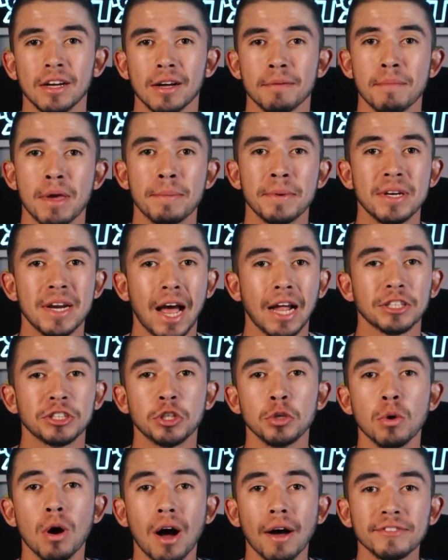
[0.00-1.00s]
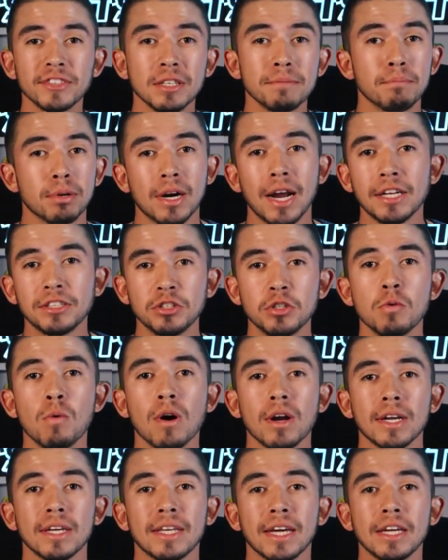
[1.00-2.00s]
Maybe not too often, but I do
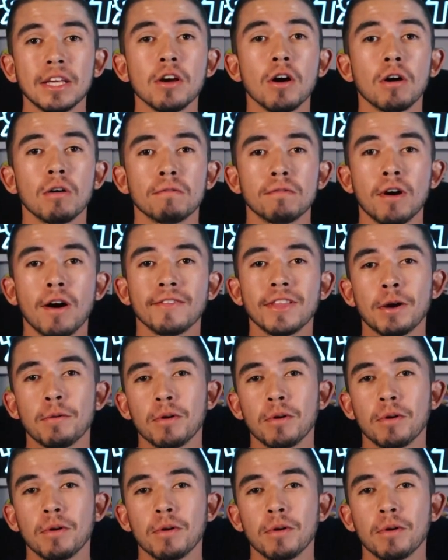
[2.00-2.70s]
want to get y'all involved.